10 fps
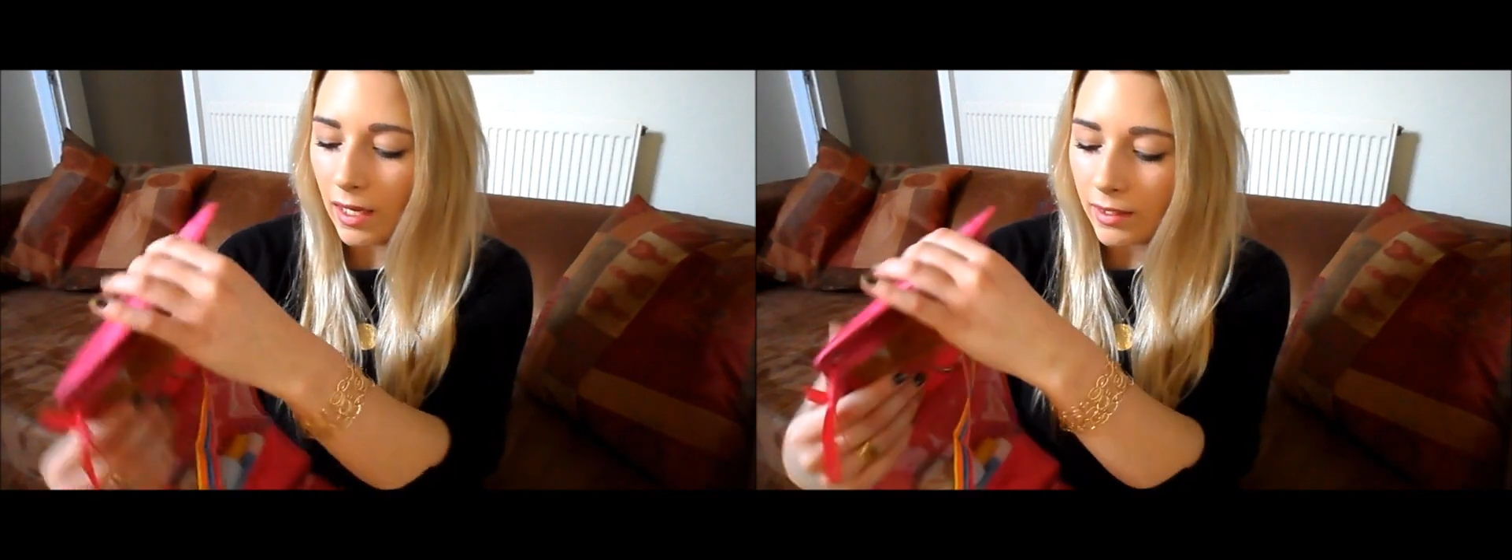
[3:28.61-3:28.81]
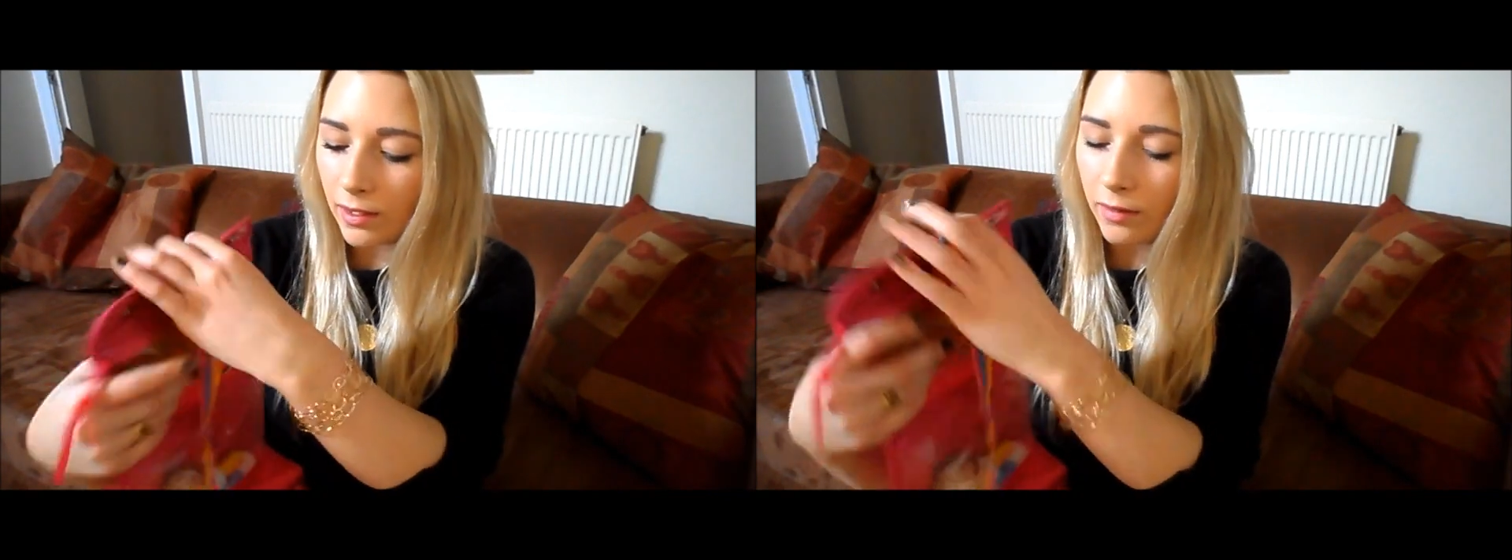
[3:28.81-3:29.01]

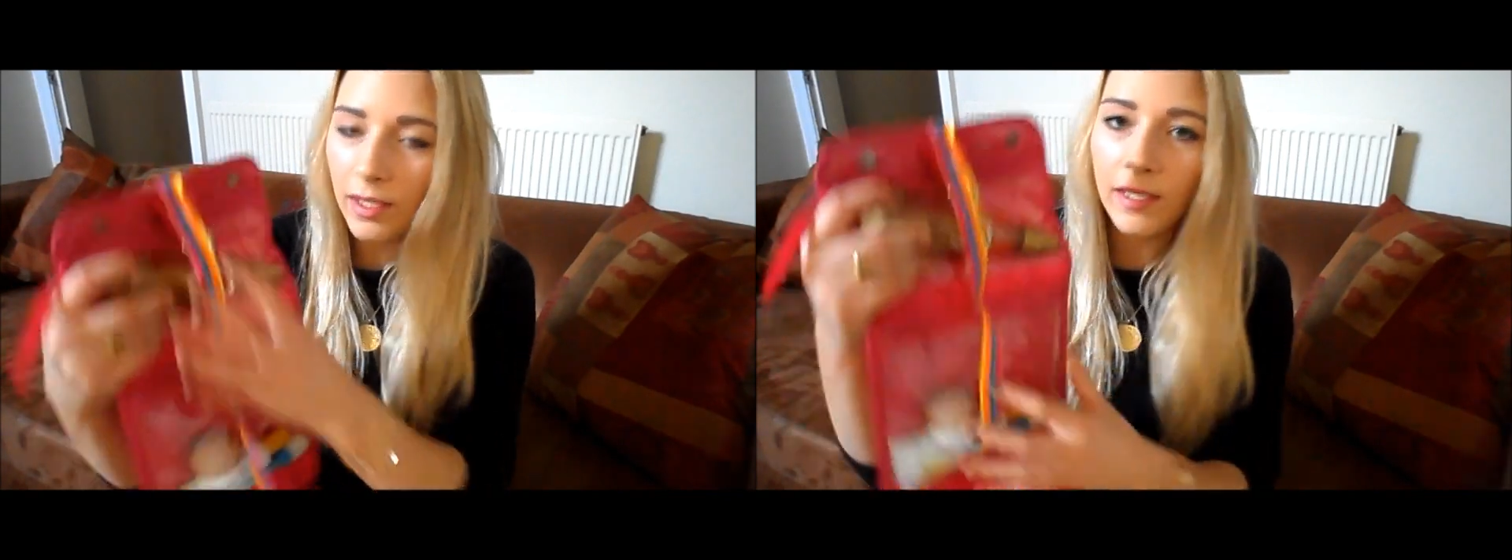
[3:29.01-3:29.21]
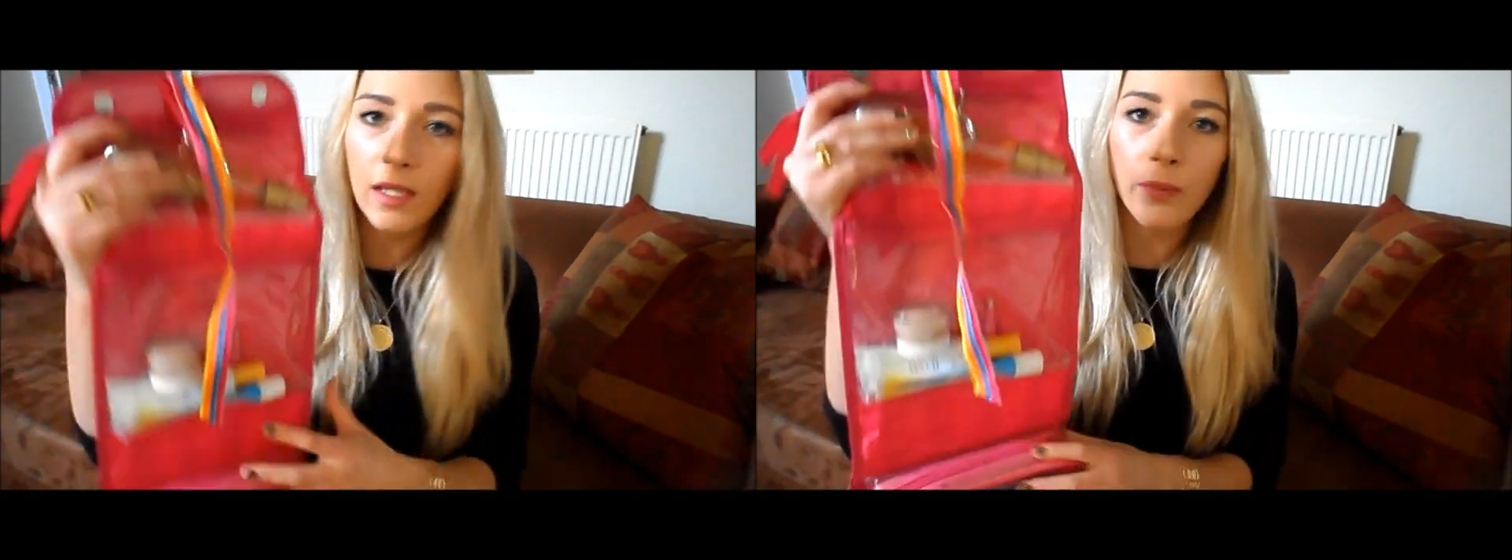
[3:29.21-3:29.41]
So
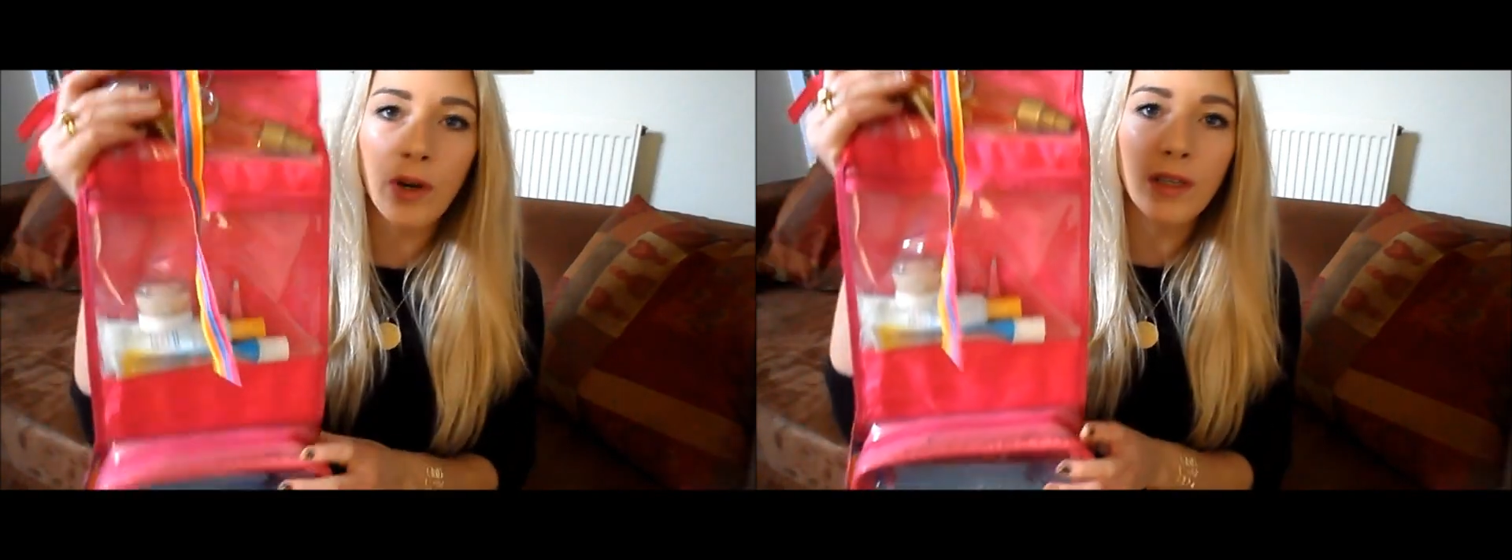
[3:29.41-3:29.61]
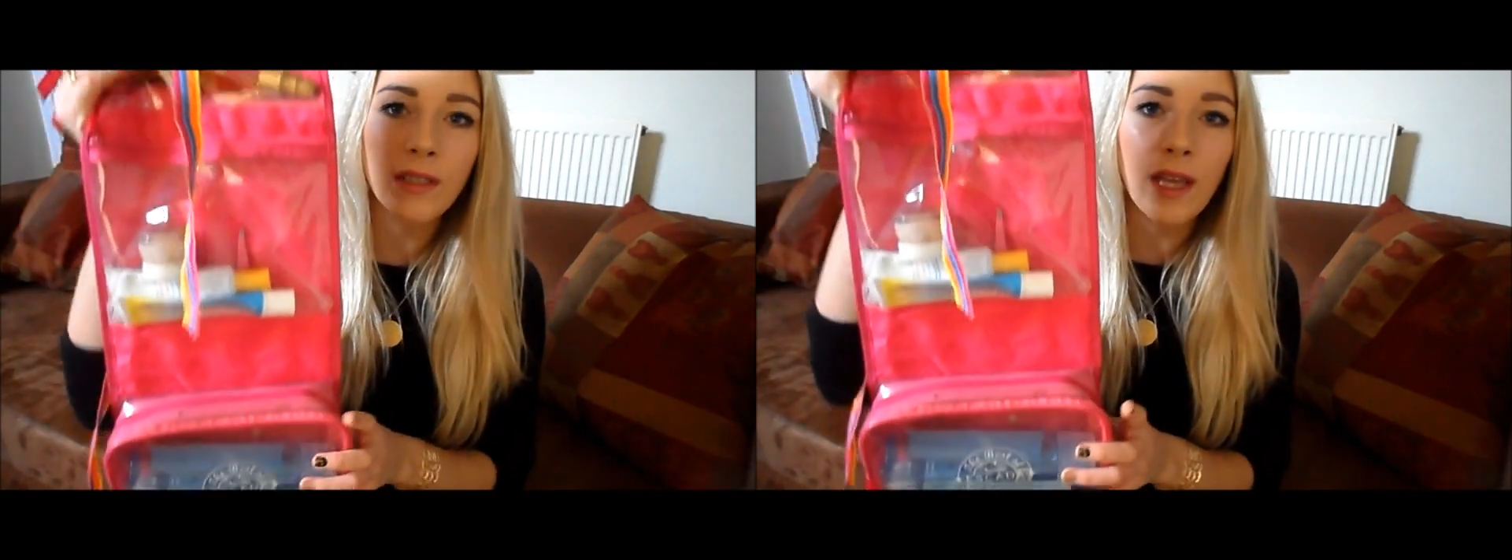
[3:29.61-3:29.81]
these are the
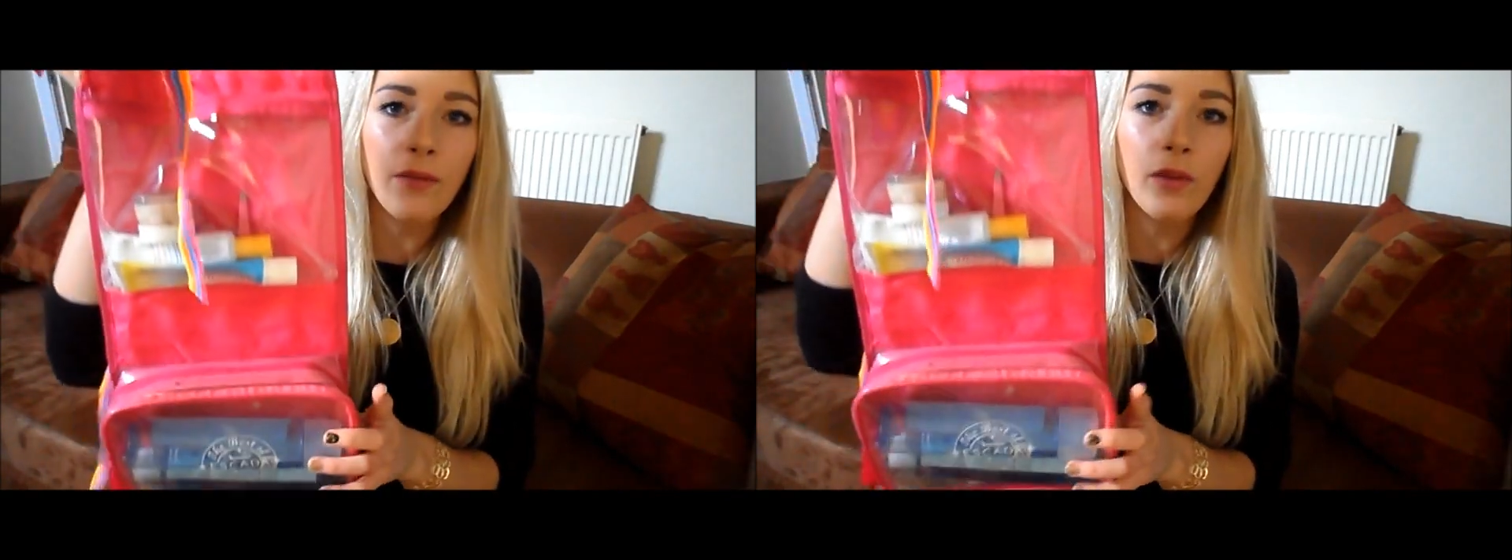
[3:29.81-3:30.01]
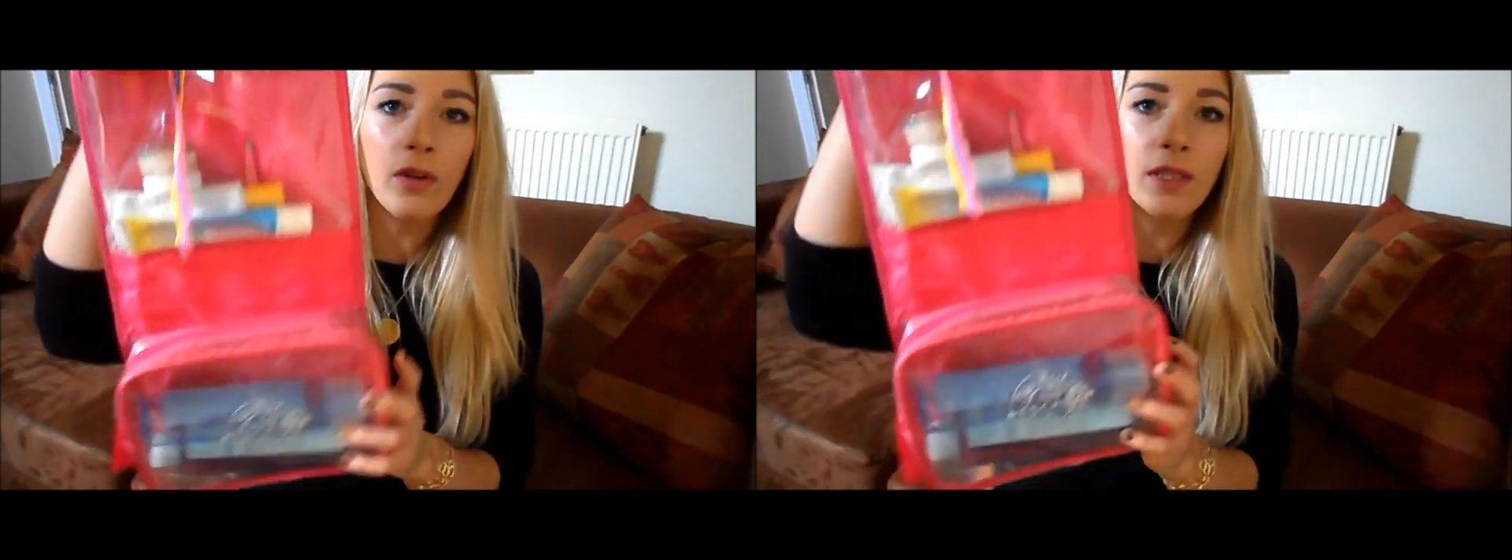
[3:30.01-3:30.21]
products that
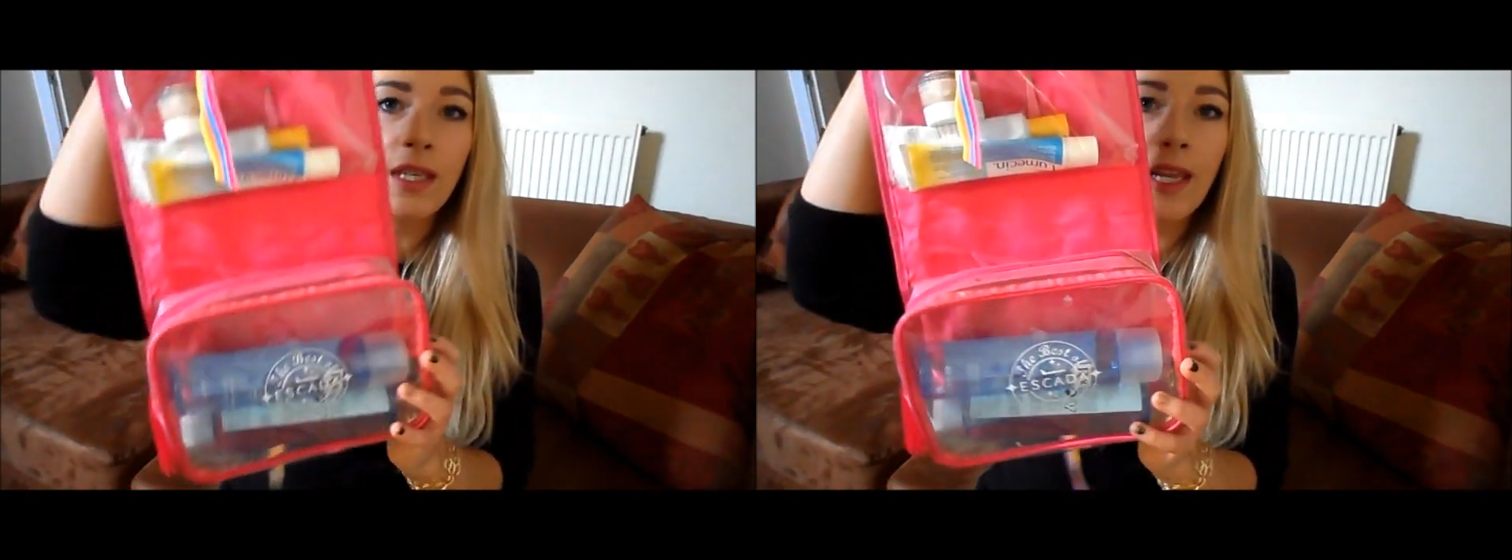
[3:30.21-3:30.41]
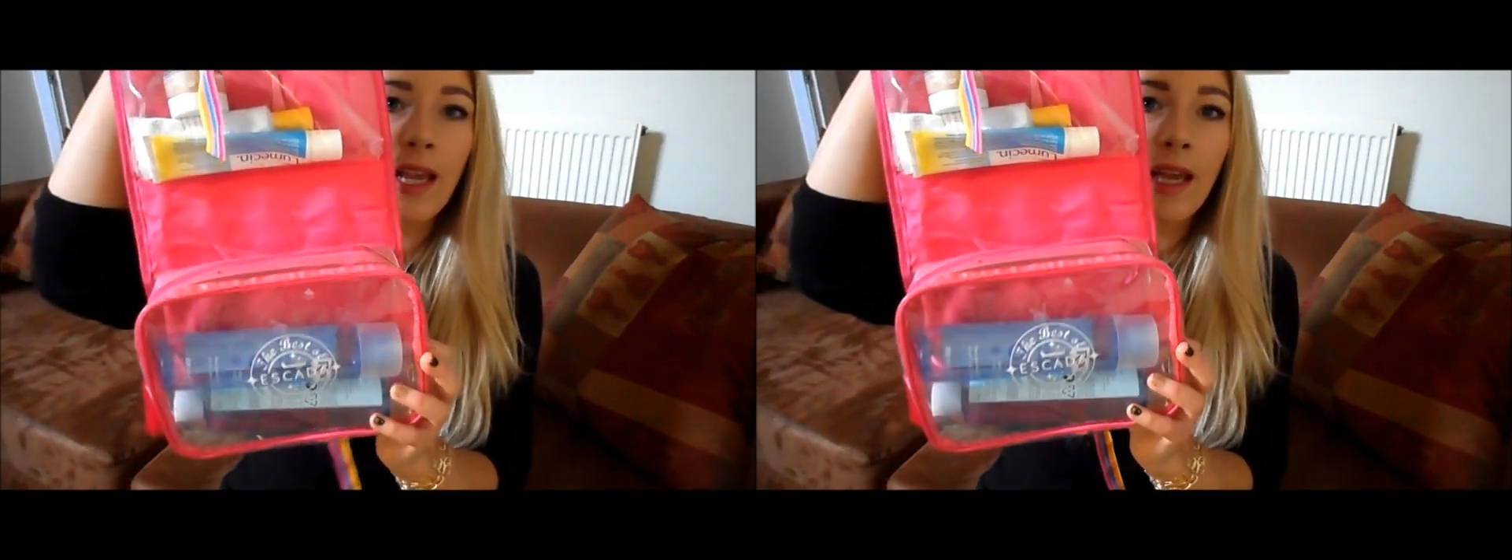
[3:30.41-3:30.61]
I've got
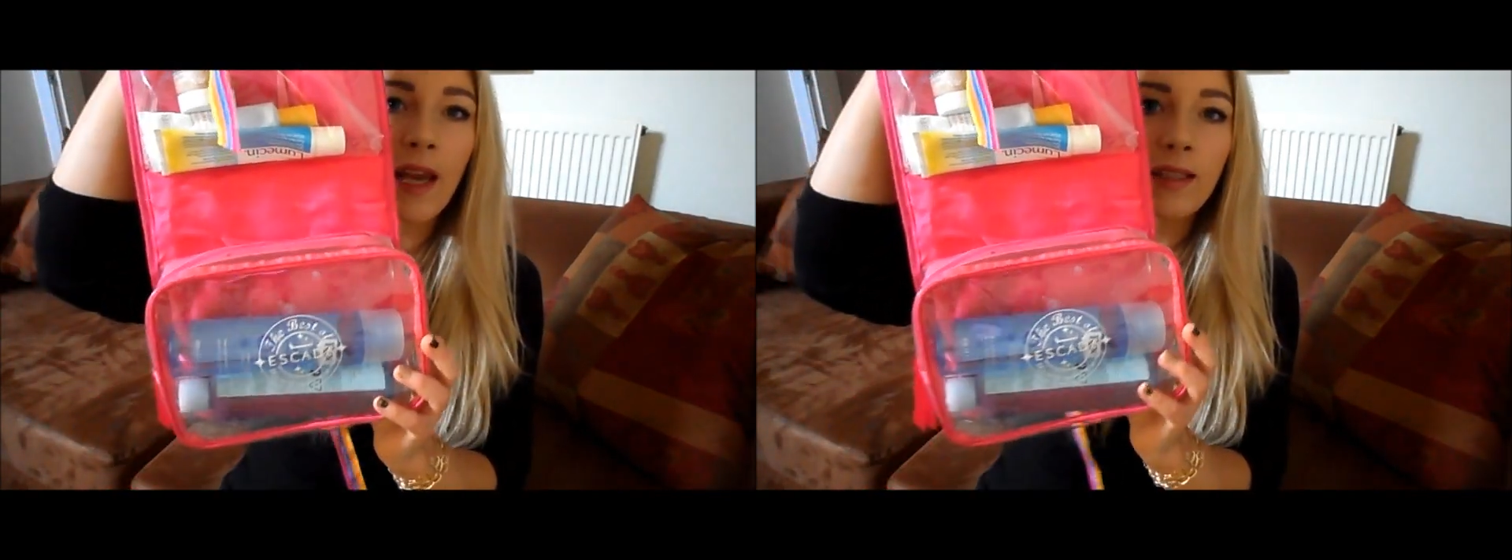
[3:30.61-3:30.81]
in here.